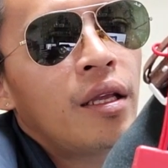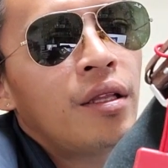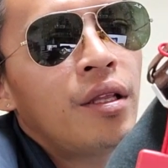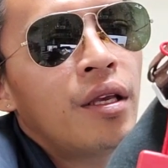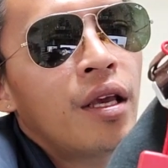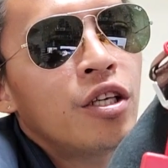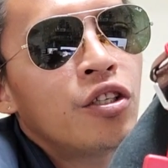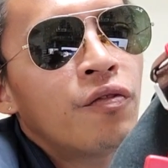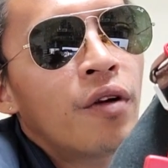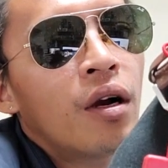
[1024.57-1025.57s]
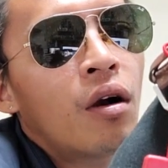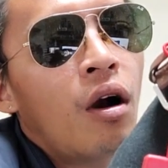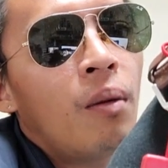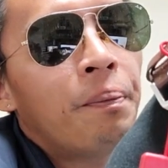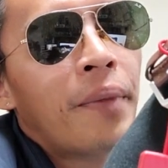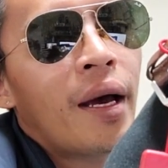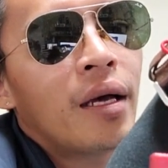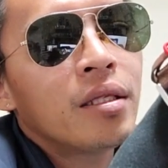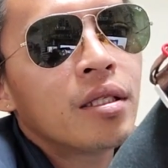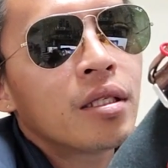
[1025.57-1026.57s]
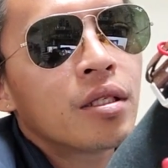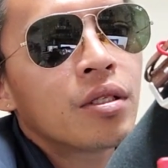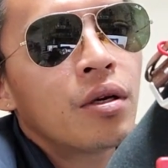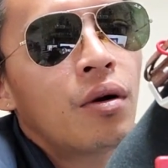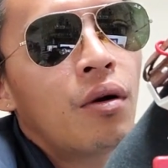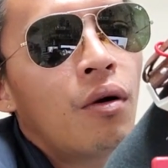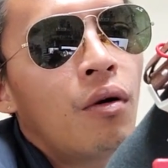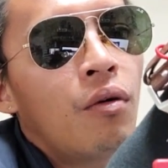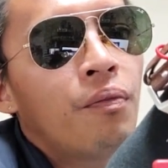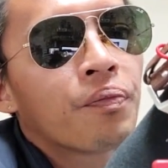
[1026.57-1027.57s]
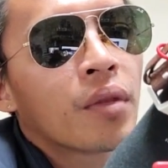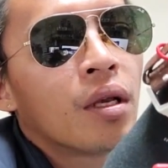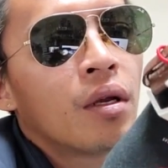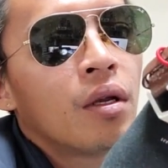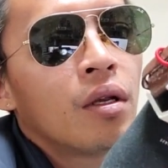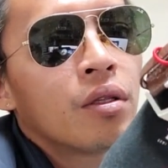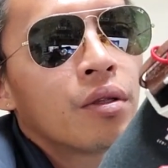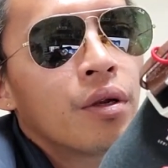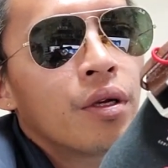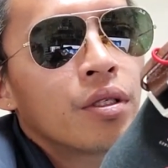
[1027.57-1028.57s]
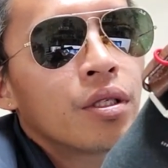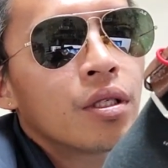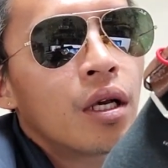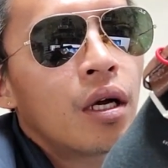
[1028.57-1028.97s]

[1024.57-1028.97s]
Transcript: indication for a compass. So there's